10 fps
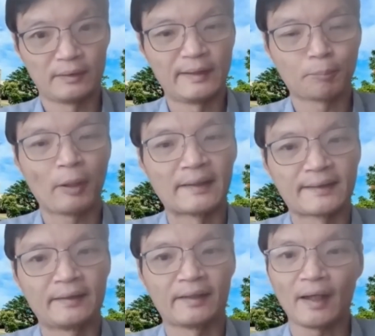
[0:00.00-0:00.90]
these
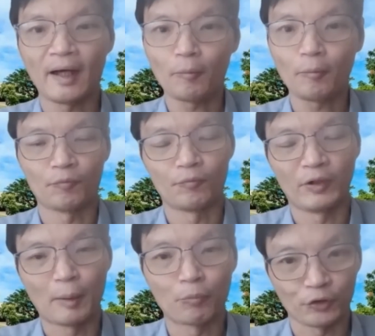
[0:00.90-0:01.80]
parts, and then how,
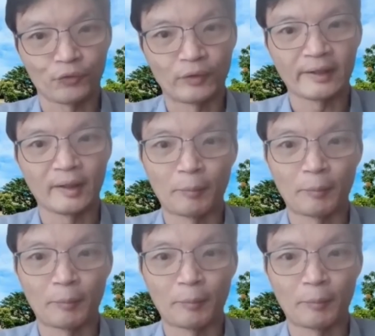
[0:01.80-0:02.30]
when they're brought together,